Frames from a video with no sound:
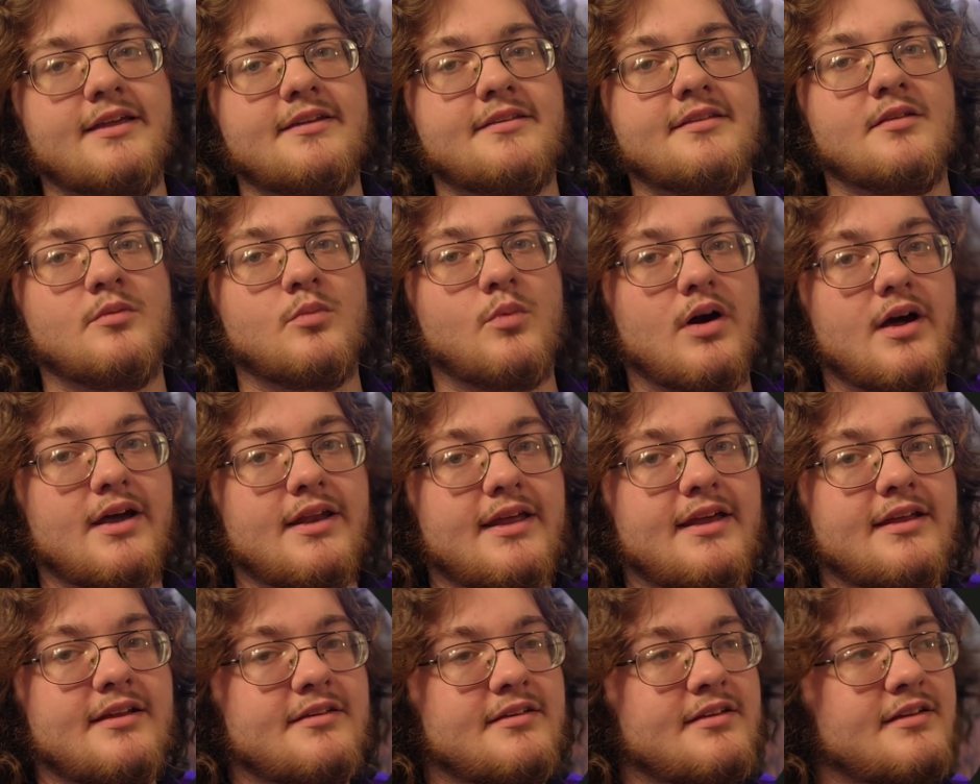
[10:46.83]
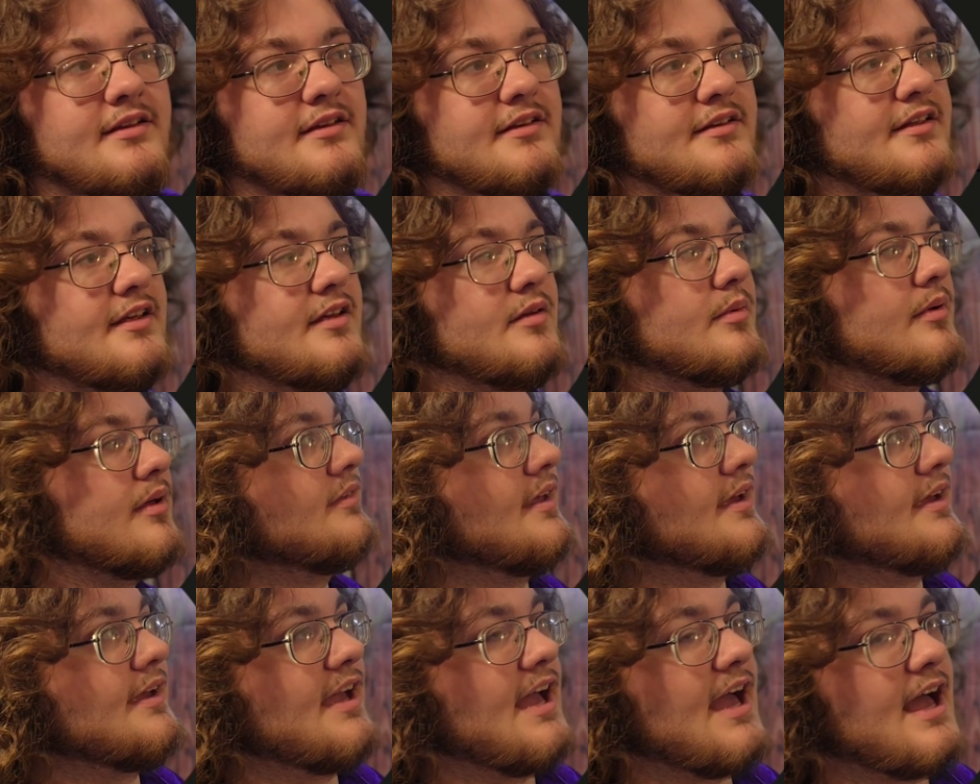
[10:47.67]
18 wide, 18 deep.
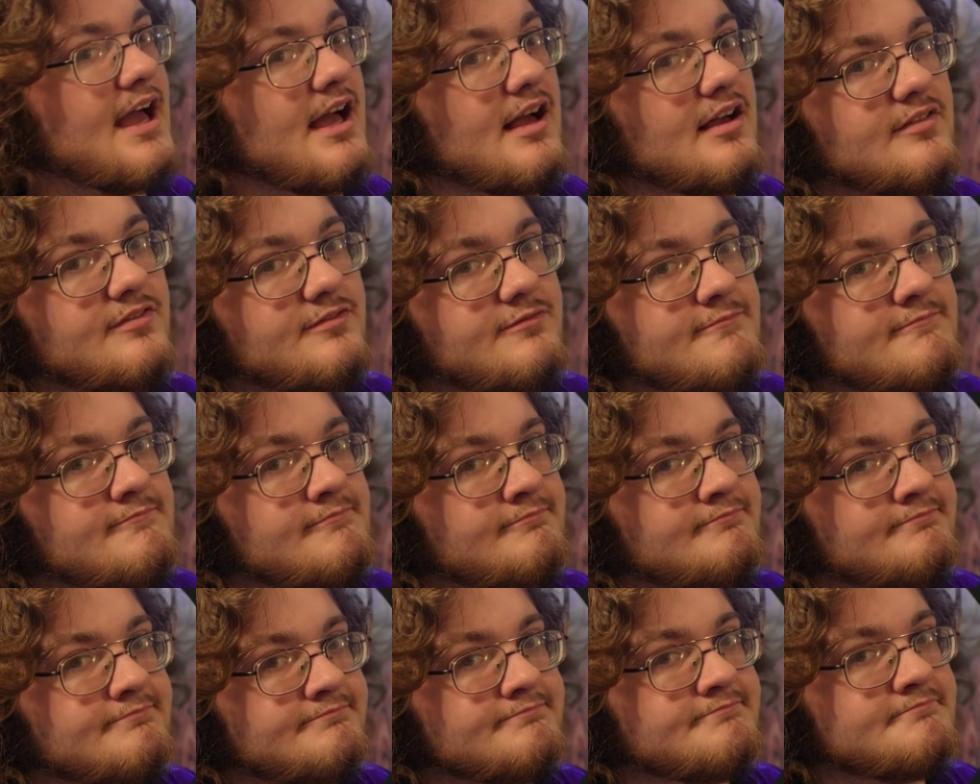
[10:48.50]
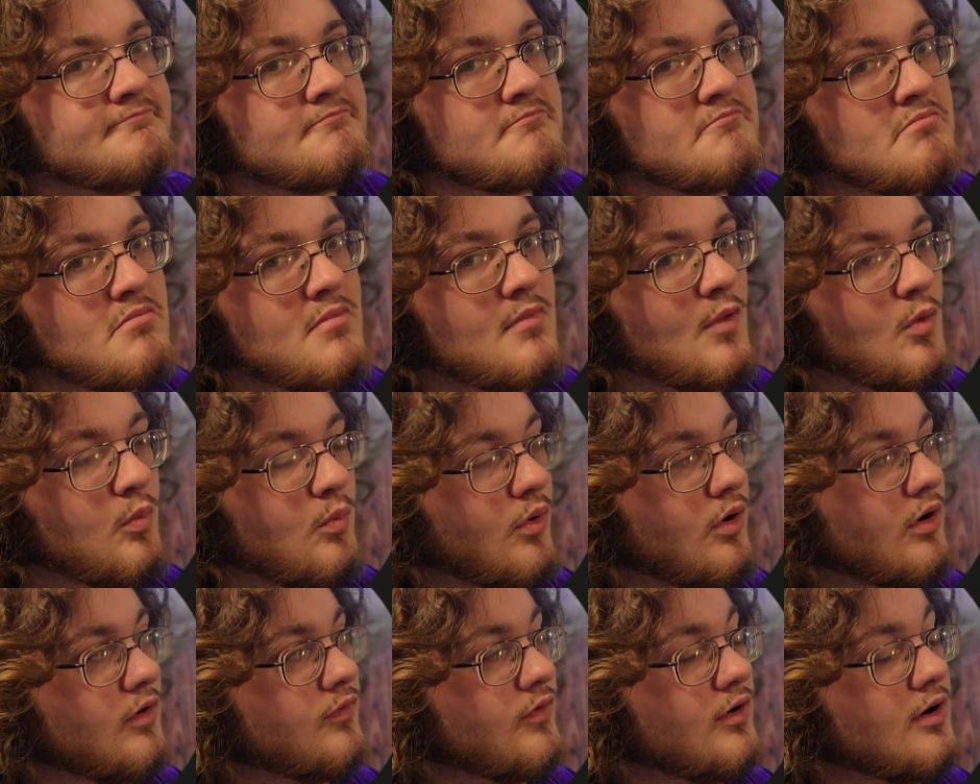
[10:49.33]
They have
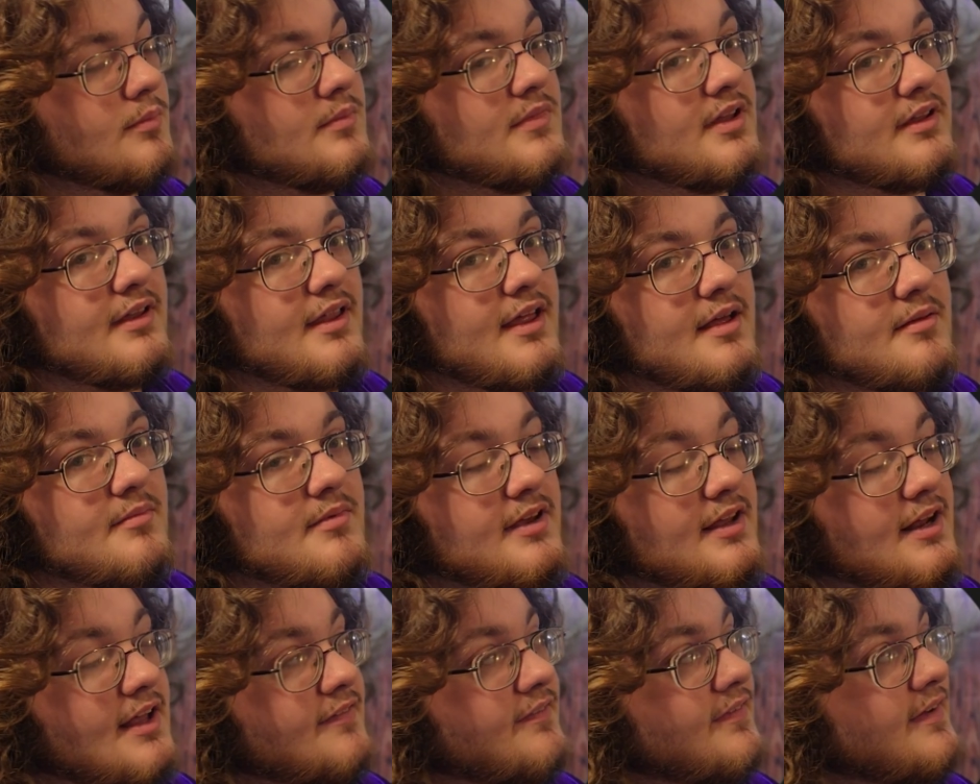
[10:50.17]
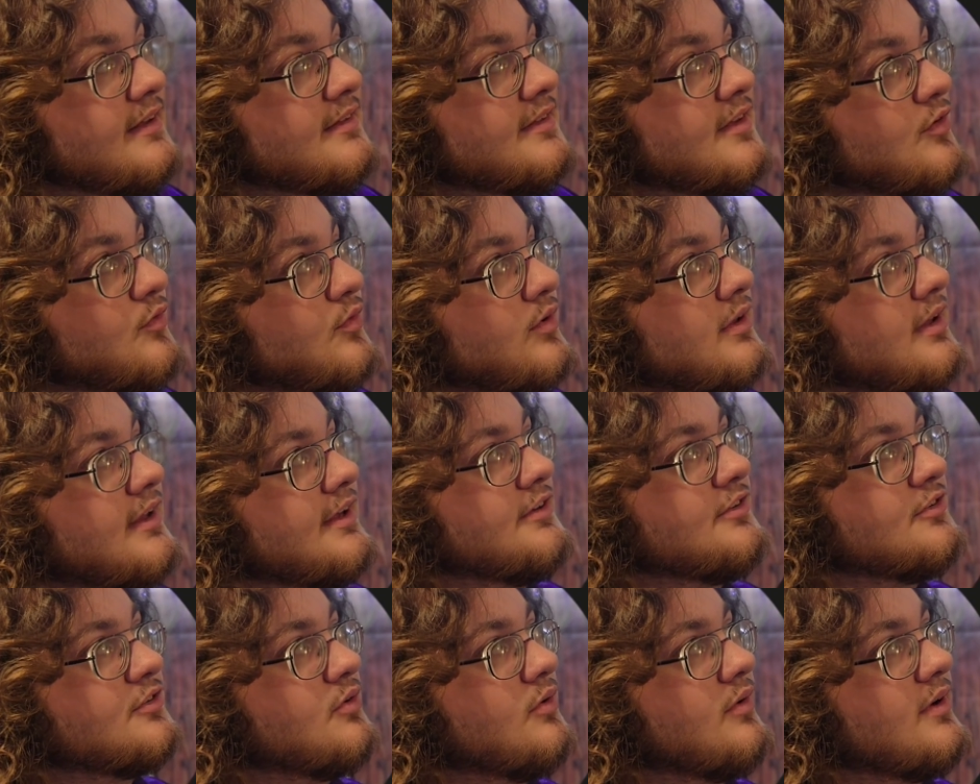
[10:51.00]
more room than that, and I think they really
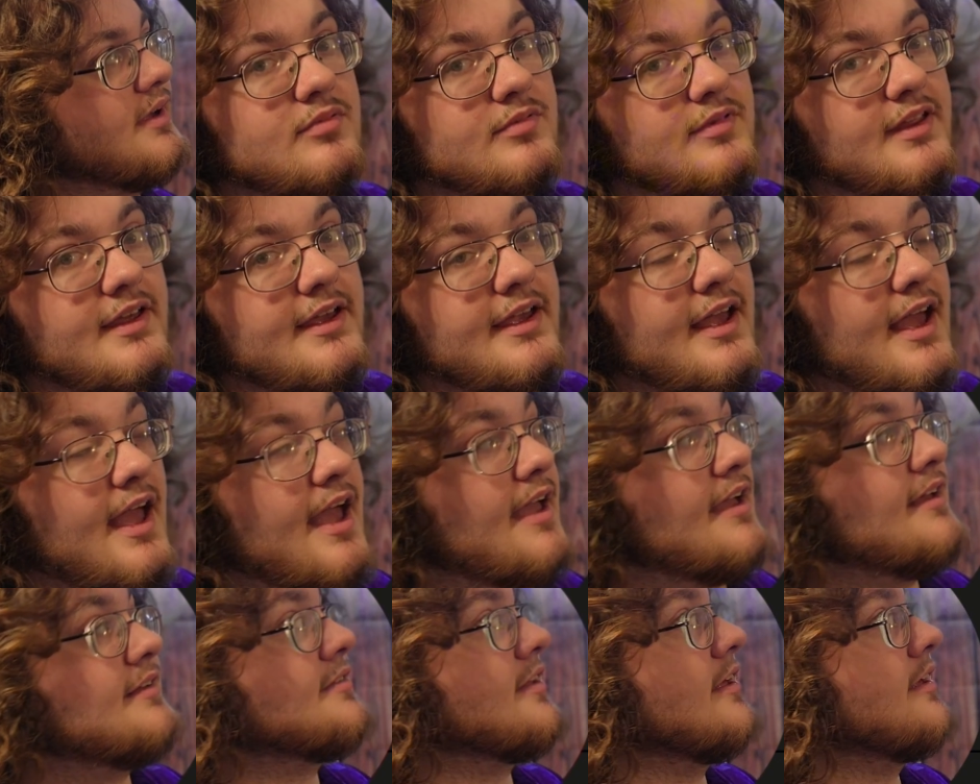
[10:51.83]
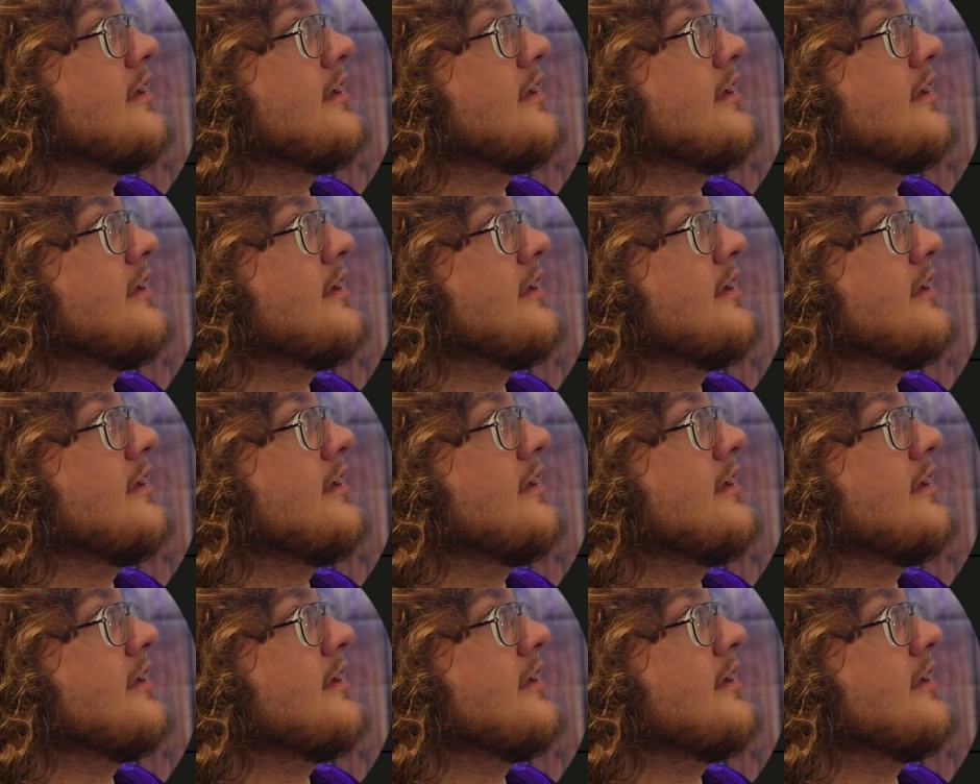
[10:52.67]
enjoy it. The eggs